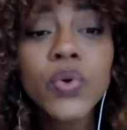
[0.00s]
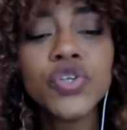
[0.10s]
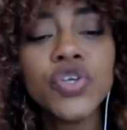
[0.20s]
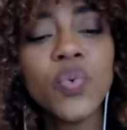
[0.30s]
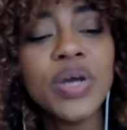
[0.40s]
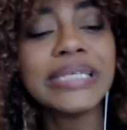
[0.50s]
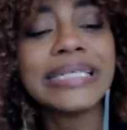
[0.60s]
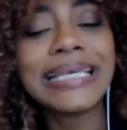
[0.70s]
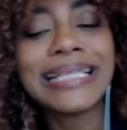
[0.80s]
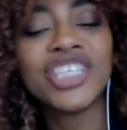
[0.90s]
do you want to
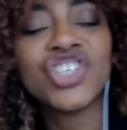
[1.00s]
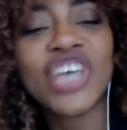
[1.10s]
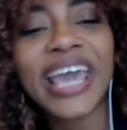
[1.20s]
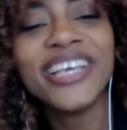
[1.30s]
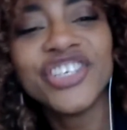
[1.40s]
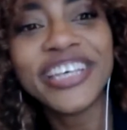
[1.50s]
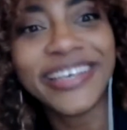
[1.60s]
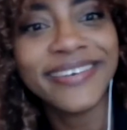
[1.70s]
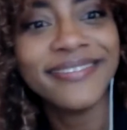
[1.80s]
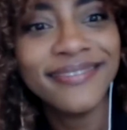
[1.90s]
see this change
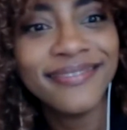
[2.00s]
in?